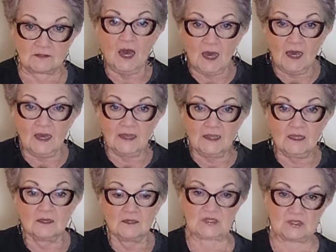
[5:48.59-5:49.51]

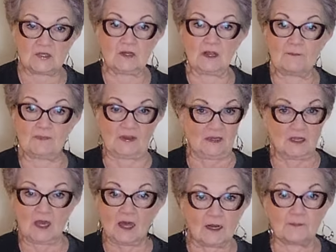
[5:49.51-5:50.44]
I stood up and
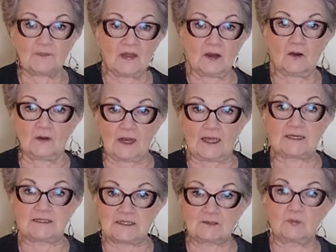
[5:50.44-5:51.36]
got up there and I
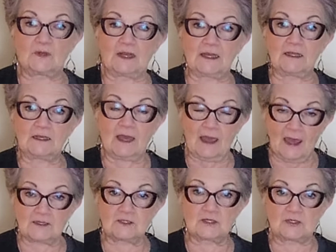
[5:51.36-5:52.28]
did what I
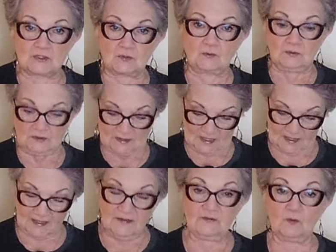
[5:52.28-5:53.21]
had to do. And
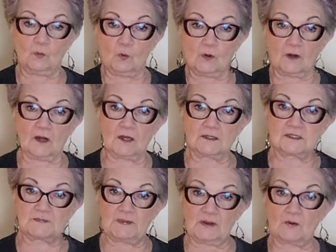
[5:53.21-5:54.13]
I even wore a
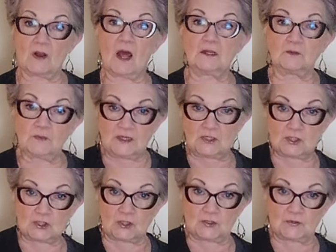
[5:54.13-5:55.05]
Spirit Halloween
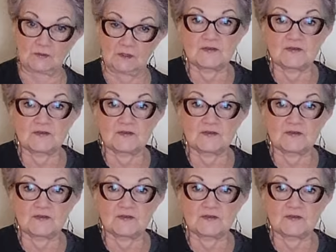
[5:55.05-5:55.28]
shirt.